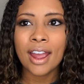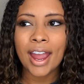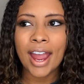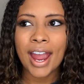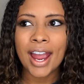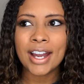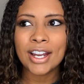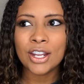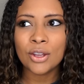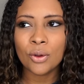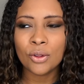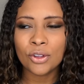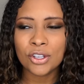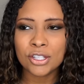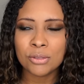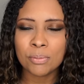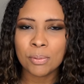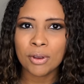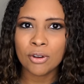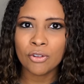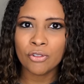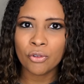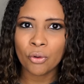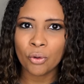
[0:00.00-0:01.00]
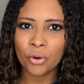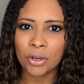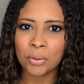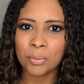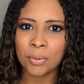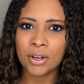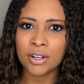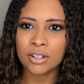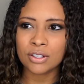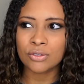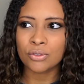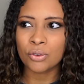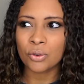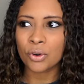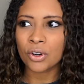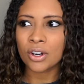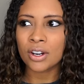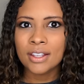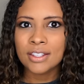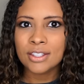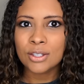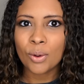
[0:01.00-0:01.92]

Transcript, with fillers: and you only spend 40 bucks for it.